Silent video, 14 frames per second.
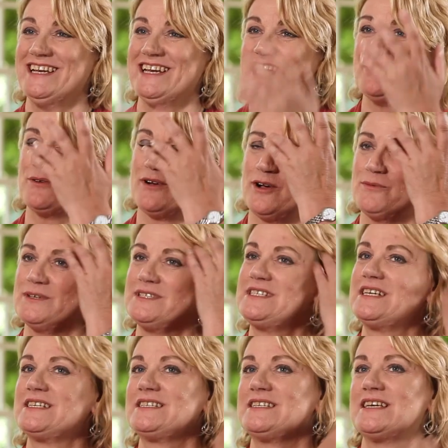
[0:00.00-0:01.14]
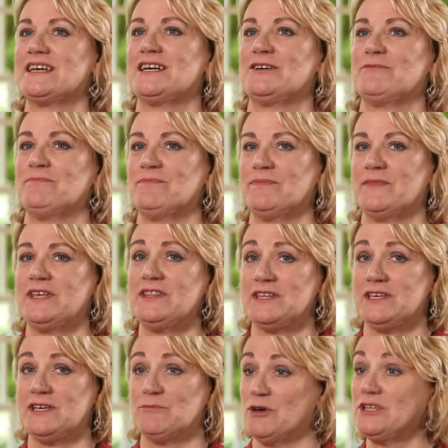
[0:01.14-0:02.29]
I was in
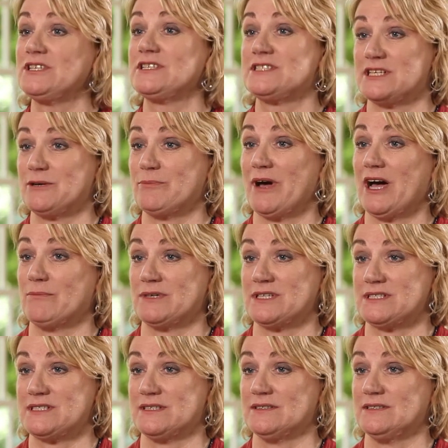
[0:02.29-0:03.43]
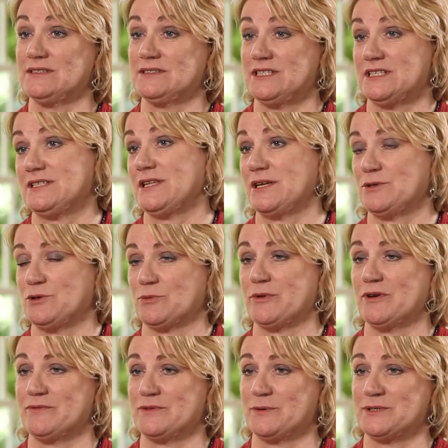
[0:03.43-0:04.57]
the emergency department still. They took me
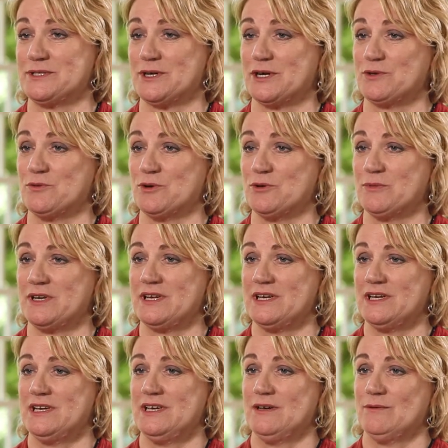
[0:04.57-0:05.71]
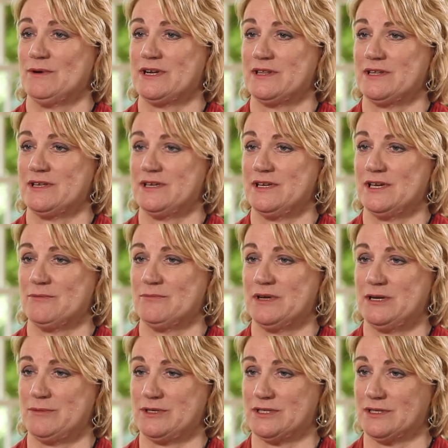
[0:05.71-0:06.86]
off into a side room, and one of the
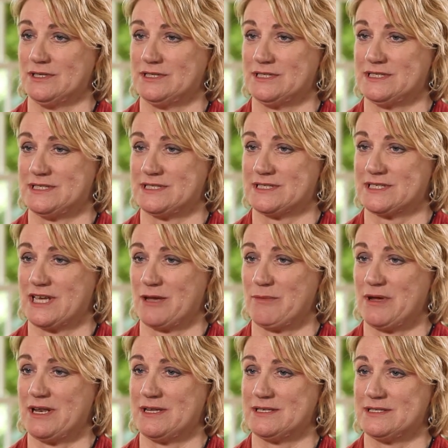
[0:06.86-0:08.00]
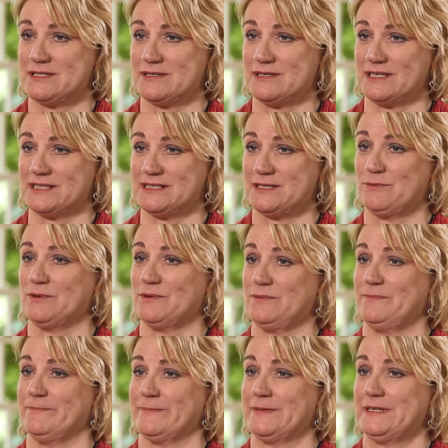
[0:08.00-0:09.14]
haematologists came in and sort of like said, "Well,
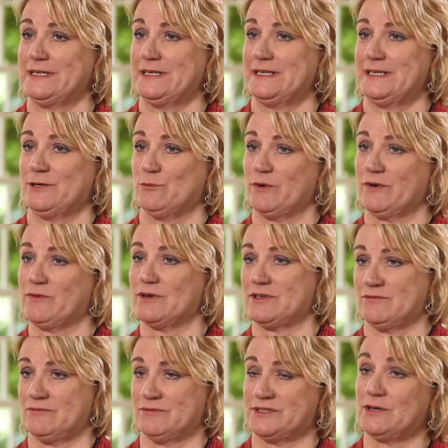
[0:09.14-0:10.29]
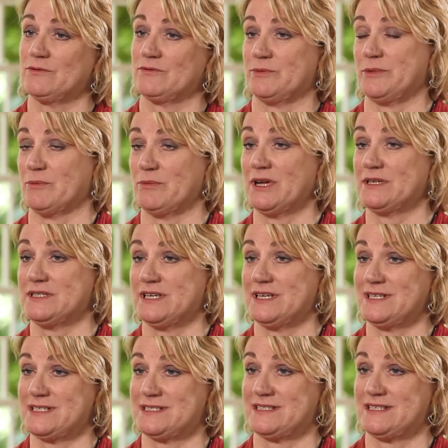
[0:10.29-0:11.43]
we've got a result from your blood
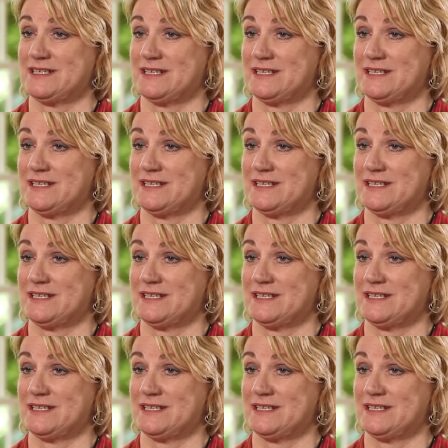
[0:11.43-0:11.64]
test."